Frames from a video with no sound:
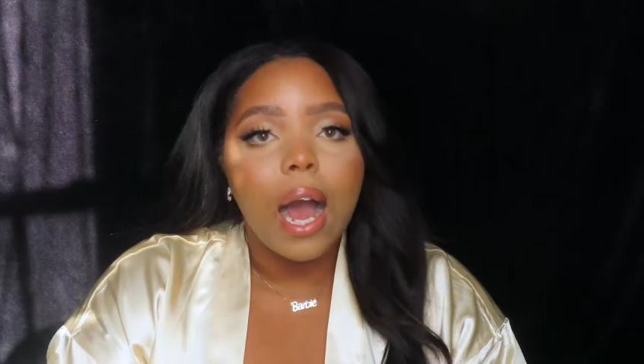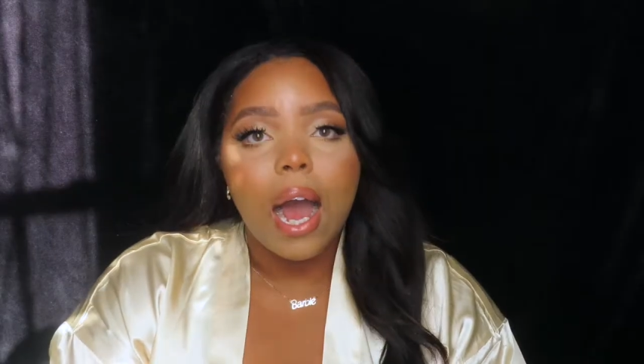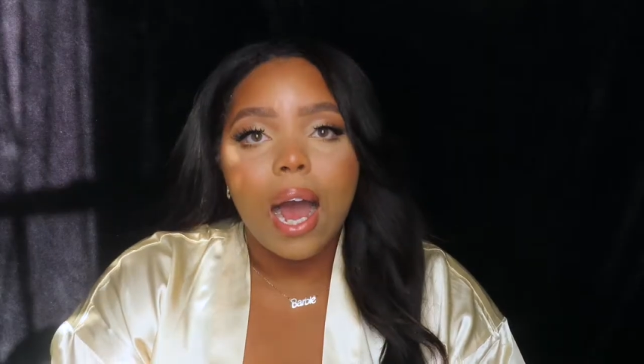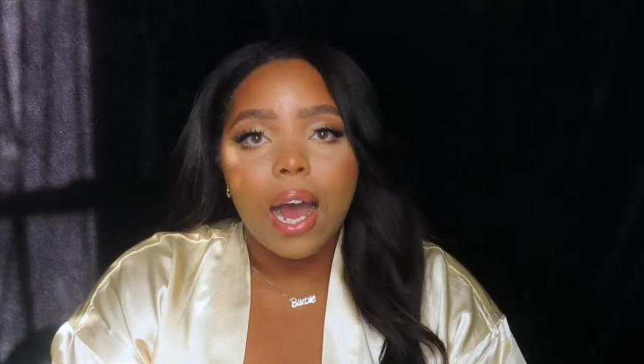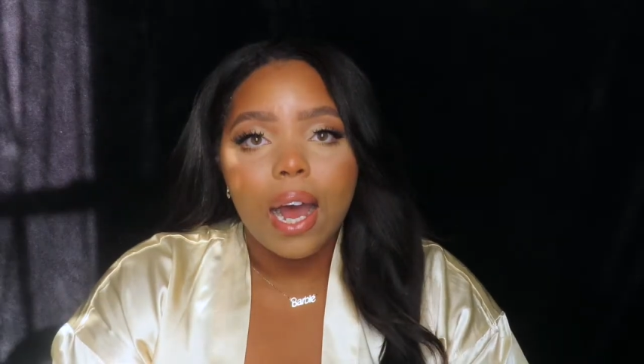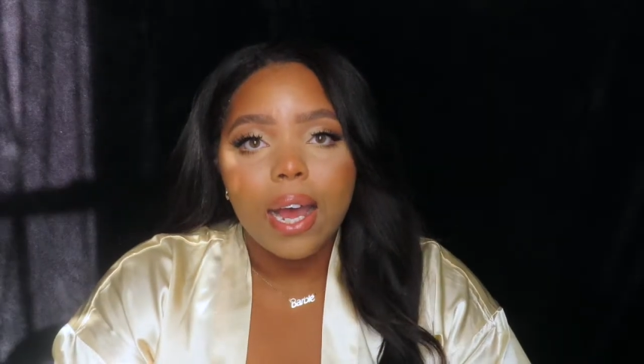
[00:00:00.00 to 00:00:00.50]

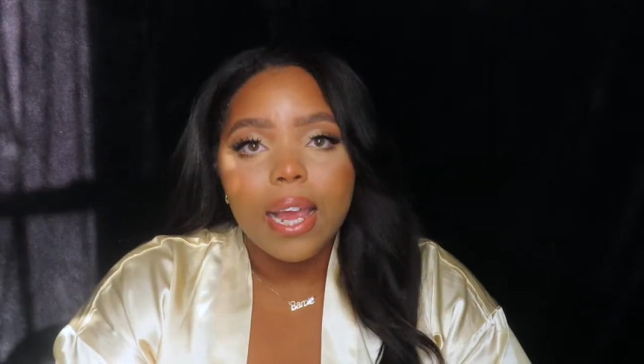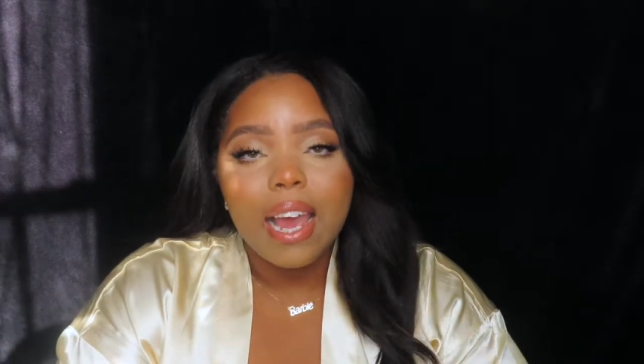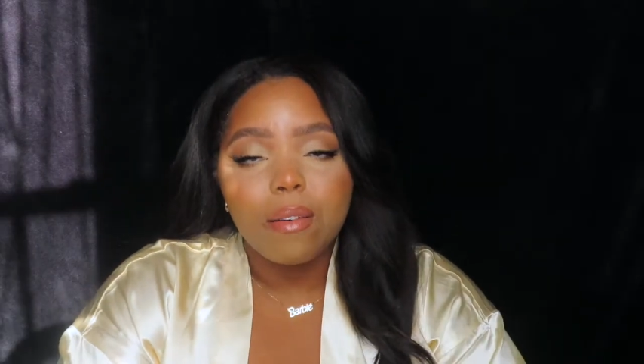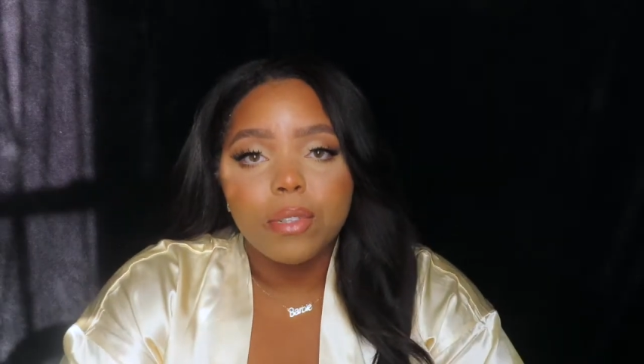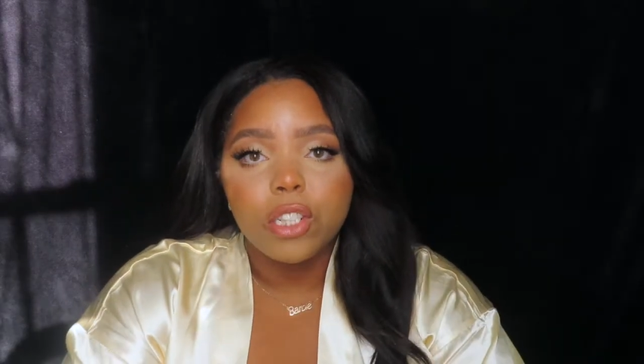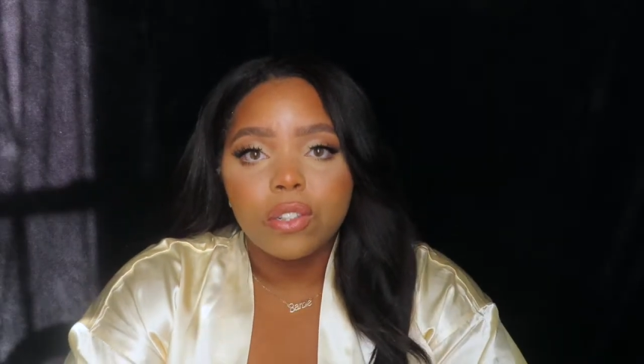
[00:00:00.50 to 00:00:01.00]
I
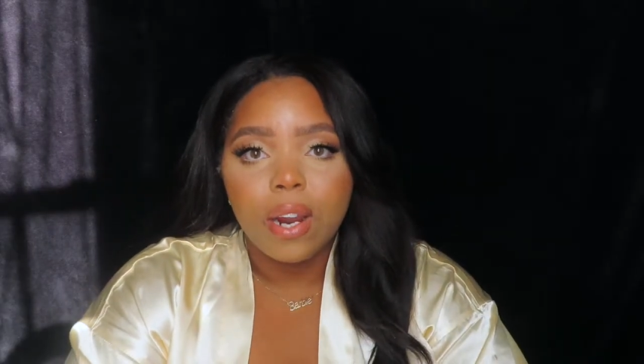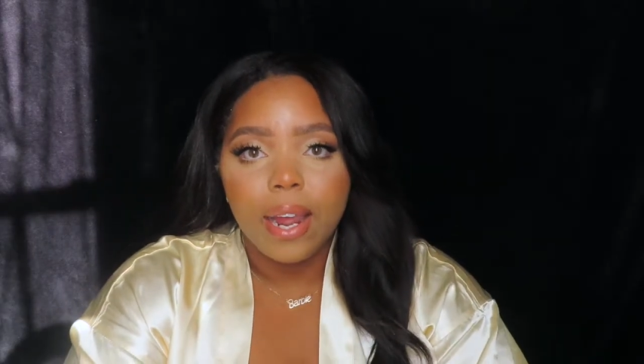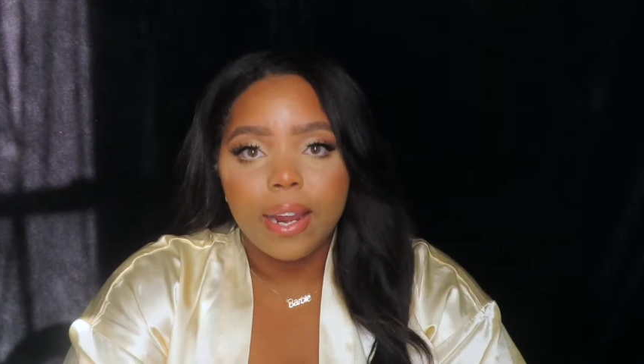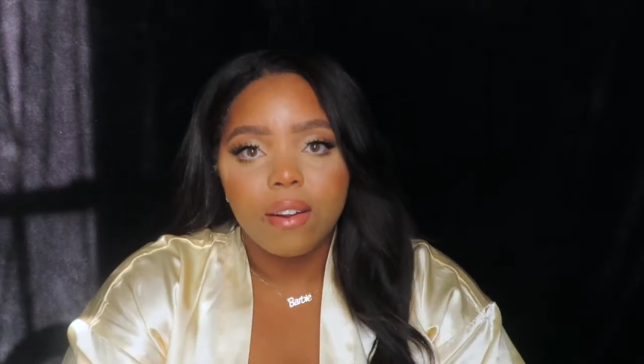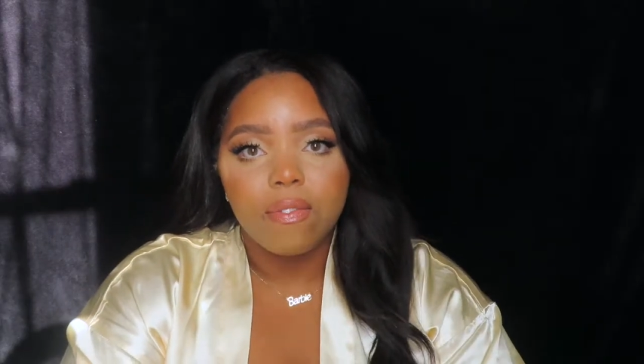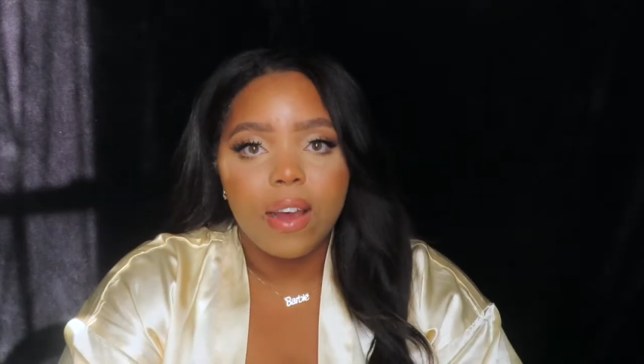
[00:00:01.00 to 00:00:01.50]
have been
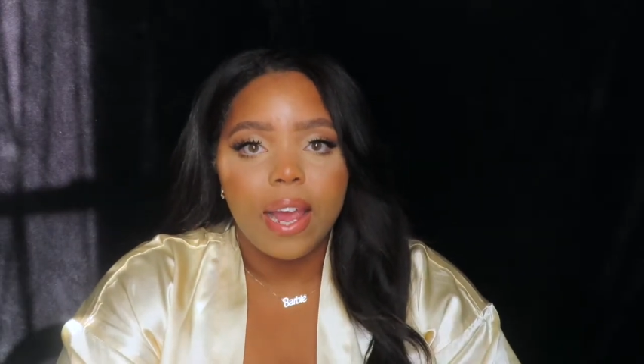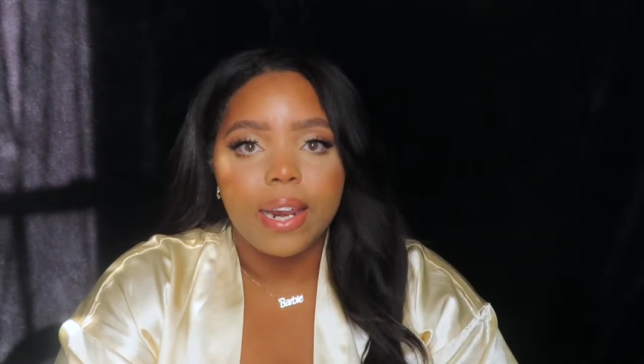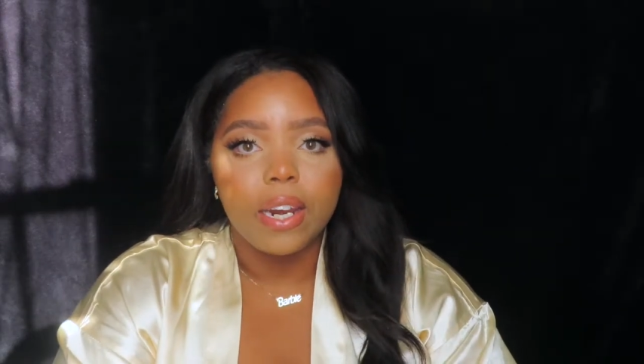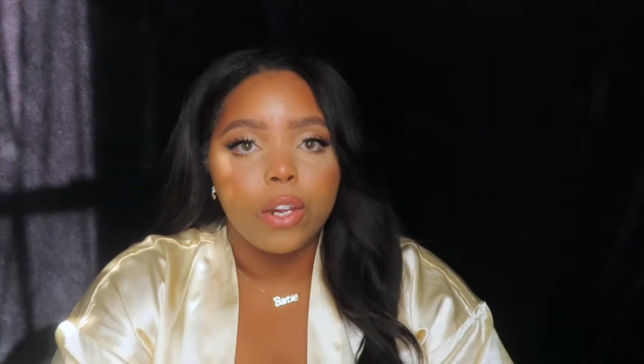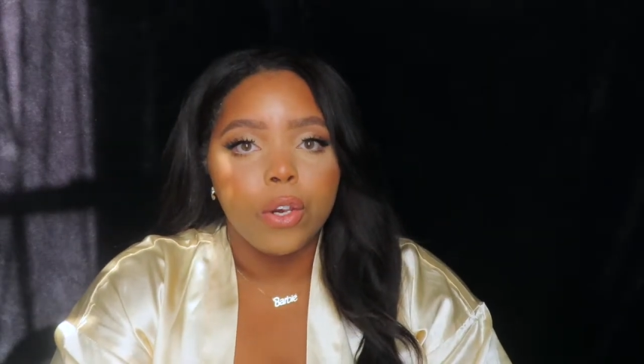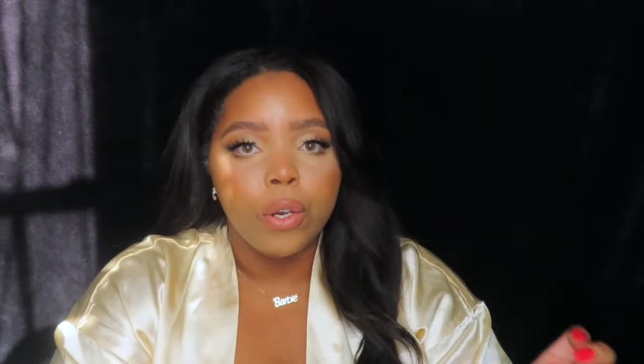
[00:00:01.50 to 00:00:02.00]
trying to
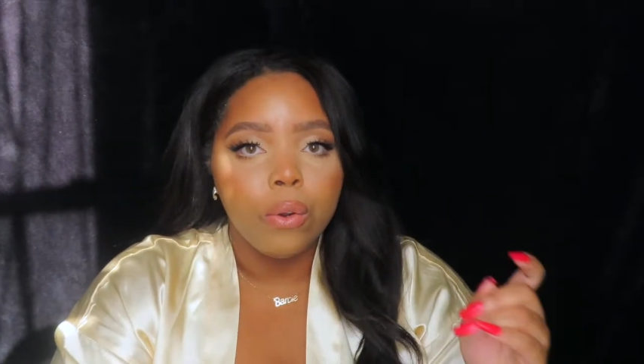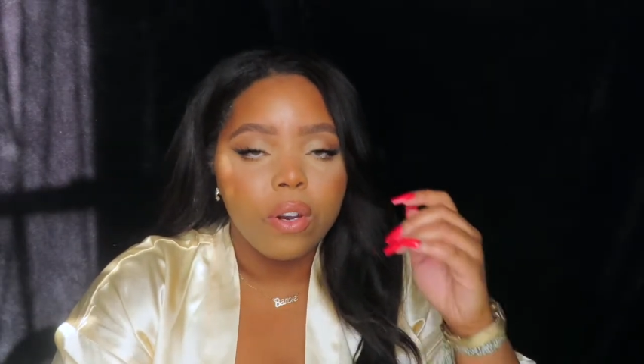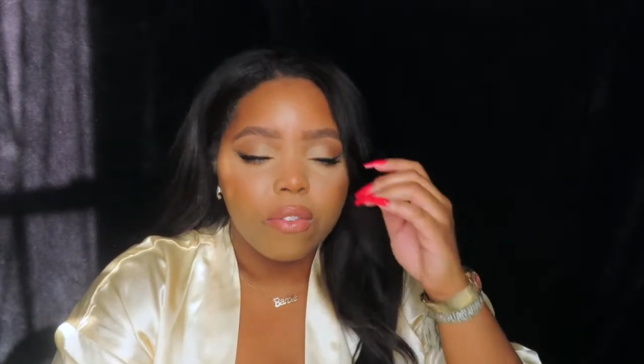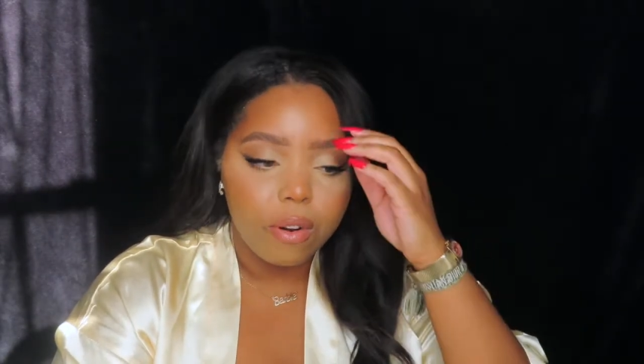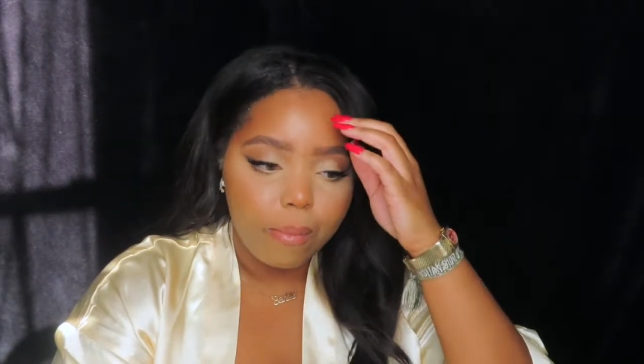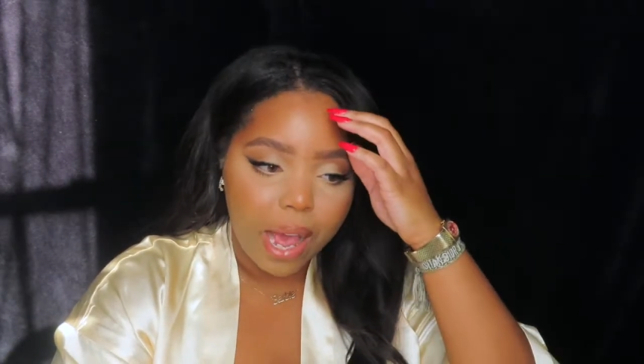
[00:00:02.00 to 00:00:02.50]
find new
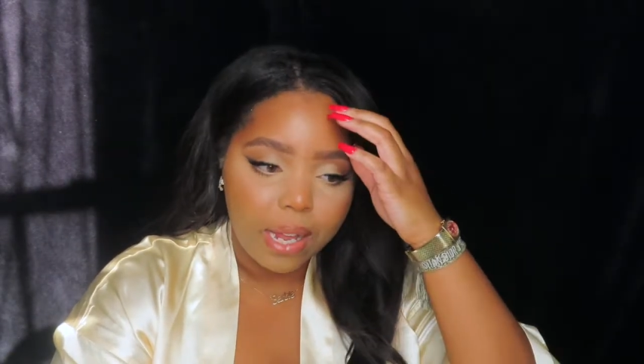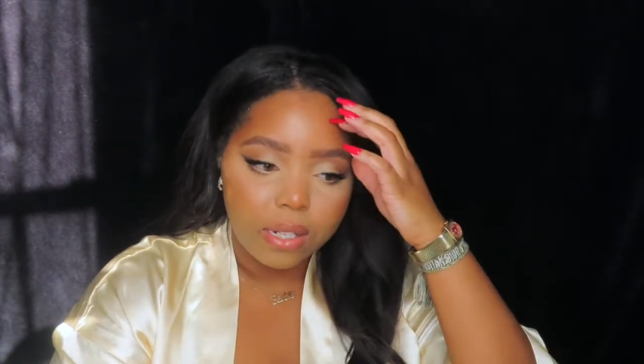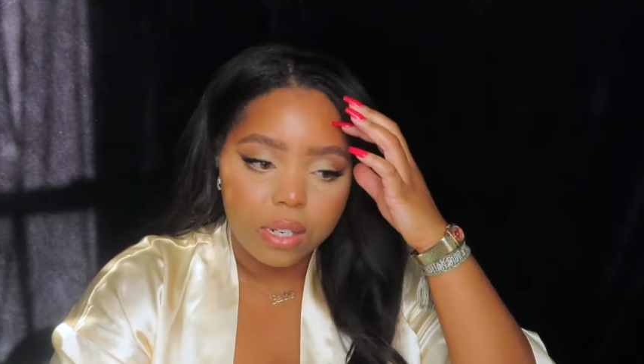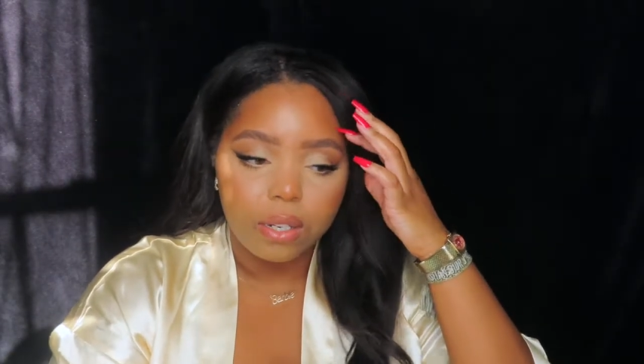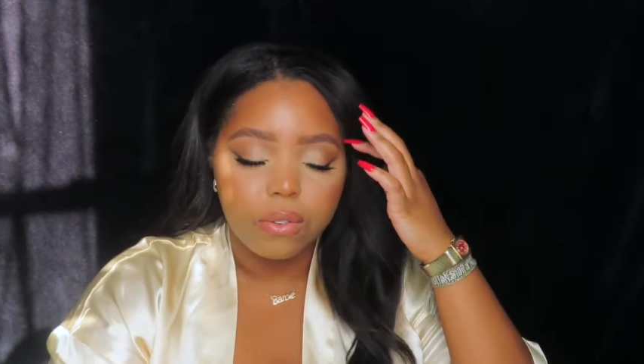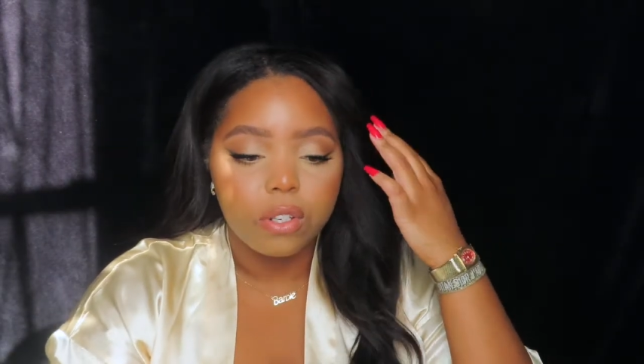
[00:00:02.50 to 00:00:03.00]
different
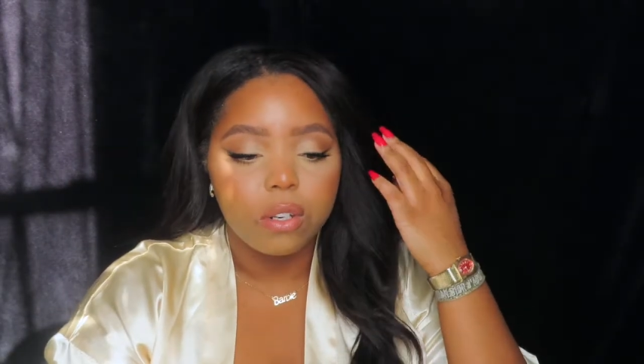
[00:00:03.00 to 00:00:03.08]
masks to use.